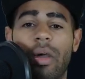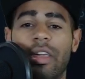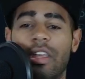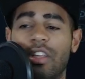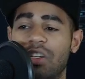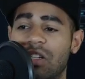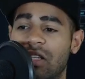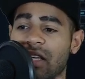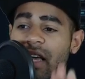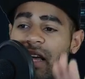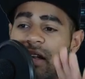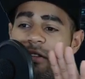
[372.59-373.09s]
You
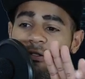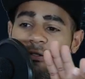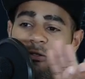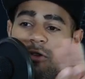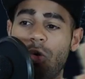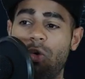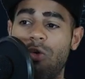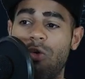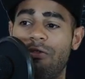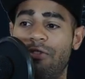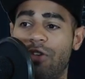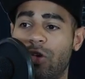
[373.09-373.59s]
just get a
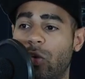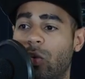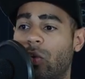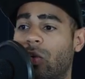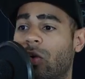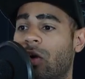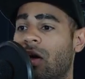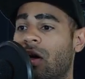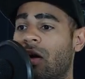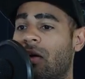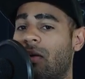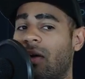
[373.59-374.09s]
full view,
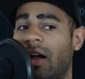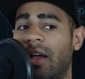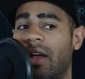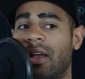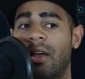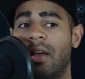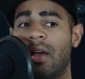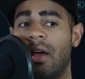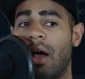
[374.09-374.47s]
right?